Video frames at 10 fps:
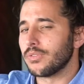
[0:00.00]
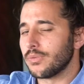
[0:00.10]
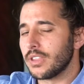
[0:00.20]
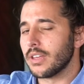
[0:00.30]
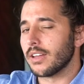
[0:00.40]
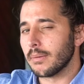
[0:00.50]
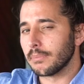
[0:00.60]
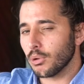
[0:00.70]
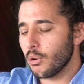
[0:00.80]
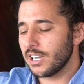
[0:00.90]
the
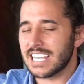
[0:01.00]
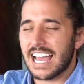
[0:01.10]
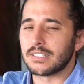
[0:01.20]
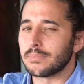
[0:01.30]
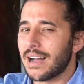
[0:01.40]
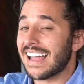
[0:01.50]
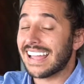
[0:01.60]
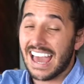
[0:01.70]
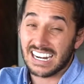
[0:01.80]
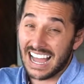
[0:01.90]
employees had to buy
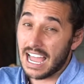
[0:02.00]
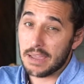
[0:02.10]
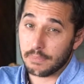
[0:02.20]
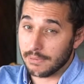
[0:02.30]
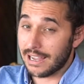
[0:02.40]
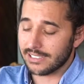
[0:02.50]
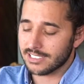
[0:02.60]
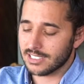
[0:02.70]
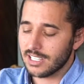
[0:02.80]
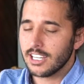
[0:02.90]
at a high
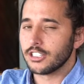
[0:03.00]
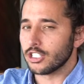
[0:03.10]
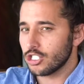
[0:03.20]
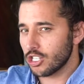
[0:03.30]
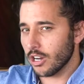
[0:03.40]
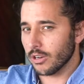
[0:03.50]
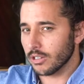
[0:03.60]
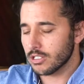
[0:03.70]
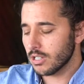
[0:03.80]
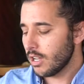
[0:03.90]
price the
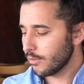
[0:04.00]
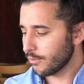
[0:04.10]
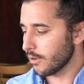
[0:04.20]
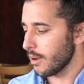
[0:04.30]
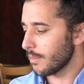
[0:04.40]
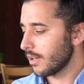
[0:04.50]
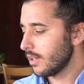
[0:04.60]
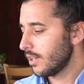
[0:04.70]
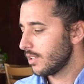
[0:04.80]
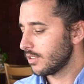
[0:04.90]
shares from
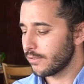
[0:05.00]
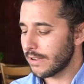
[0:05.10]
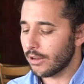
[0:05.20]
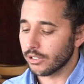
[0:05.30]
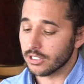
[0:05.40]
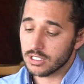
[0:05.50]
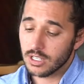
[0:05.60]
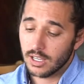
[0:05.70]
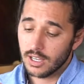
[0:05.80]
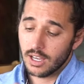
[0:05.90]
the founders.
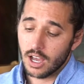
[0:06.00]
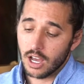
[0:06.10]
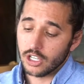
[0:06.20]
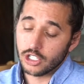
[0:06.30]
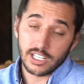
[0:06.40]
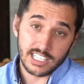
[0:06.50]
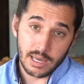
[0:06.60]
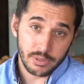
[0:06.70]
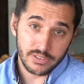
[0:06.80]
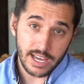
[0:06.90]
Good
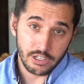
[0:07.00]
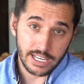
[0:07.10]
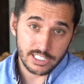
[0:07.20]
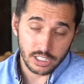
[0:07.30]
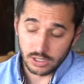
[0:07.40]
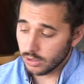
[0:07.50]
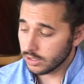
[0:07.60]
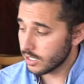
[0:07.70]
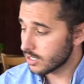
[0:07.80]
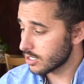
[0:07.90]
example of that, you guys can Google
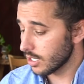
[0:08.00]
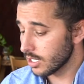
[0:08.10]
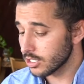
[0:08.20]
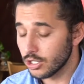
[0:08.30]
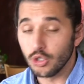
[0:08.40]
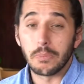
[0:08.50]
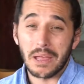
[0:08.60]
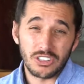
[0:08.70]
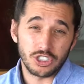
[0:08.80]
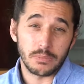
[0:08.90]
this, is New
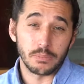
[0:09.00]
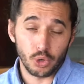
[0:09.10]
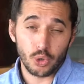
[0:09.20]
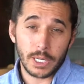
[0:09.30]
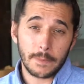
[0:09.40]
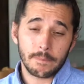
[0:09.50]
Belgium Brewing.